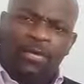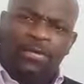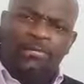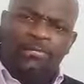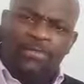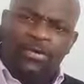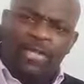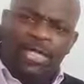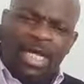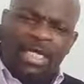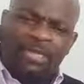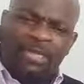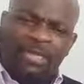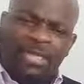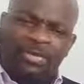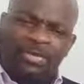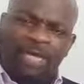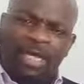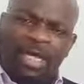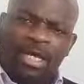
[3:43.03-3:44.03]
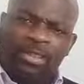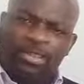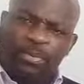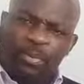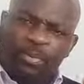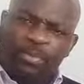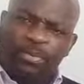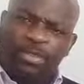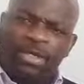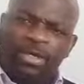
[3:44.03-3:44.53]
before that seminar.
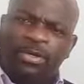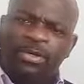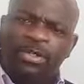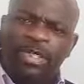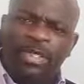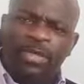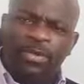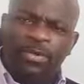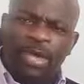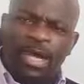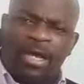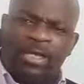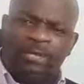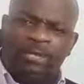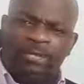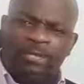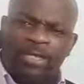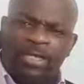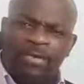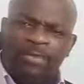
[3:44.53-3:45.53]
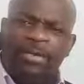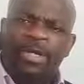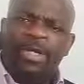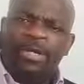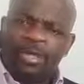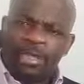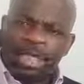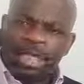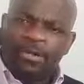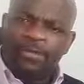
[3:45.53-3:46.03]
So be on the lookout for them.
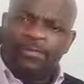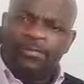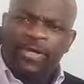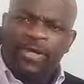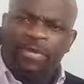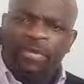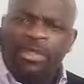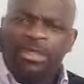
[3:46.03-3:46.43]
Thank you very